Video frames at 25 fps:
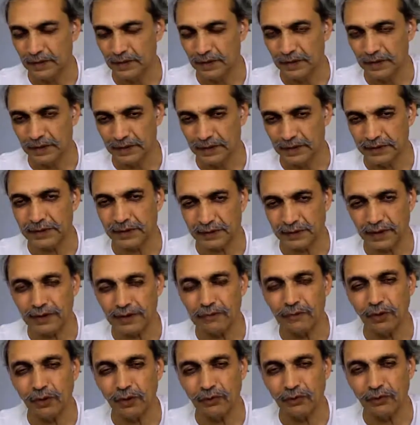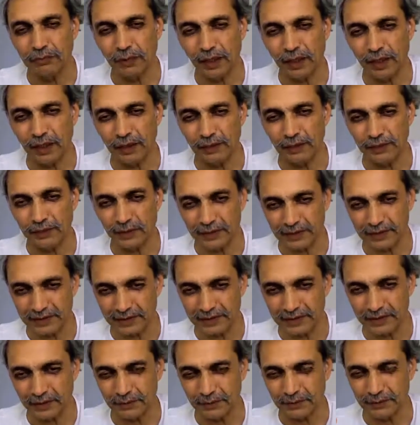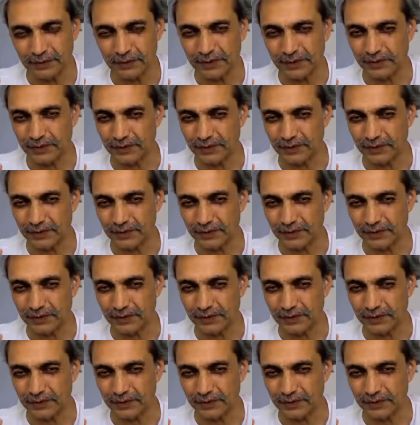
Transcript: In the realm of bhav, and because.